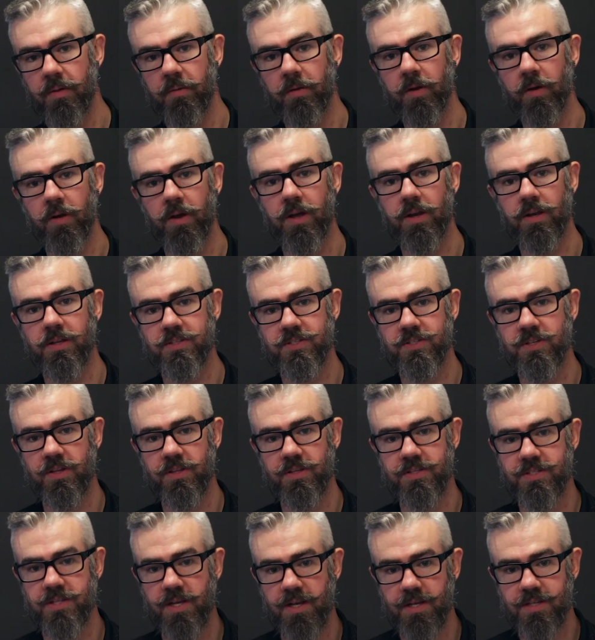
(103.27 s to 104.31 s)
Now we'll go ahead and install
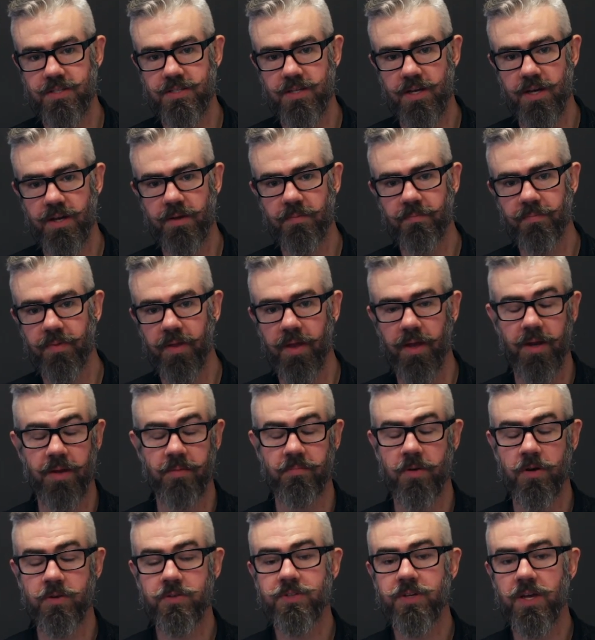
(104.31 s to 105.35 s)
the second side, and in
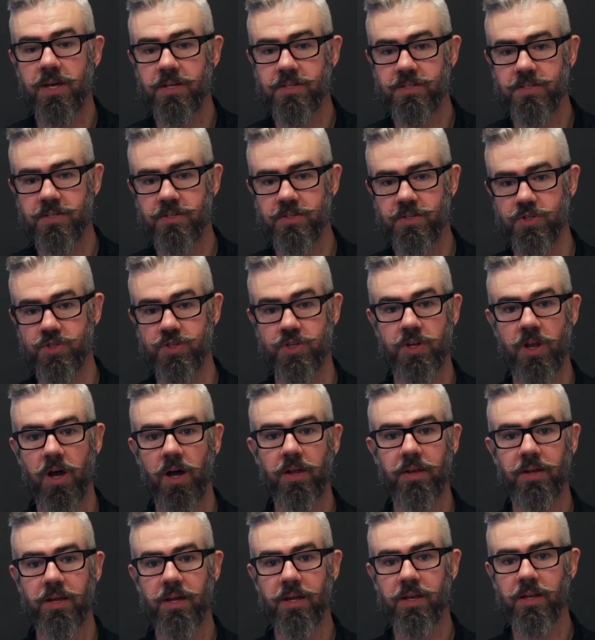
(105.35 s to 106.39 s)
most cases you should
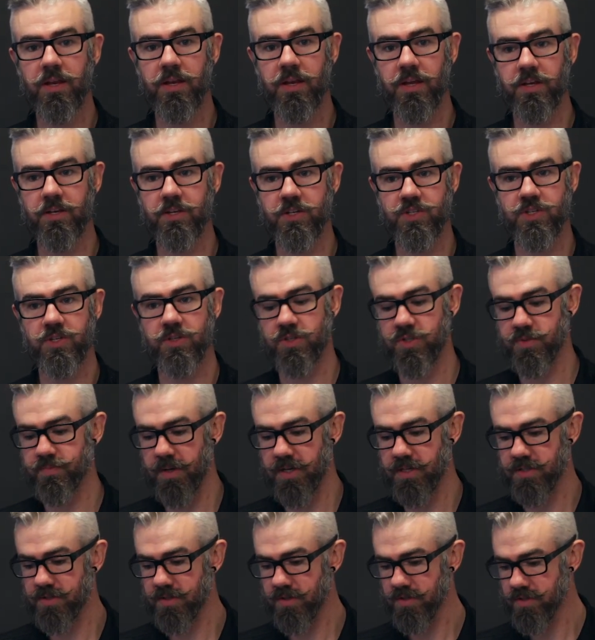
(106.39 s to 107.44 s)
not need any additional
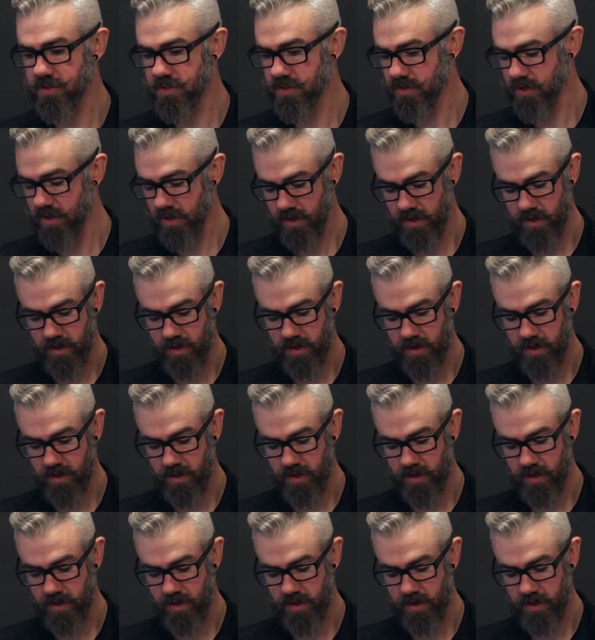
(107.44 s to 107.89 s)
spacers.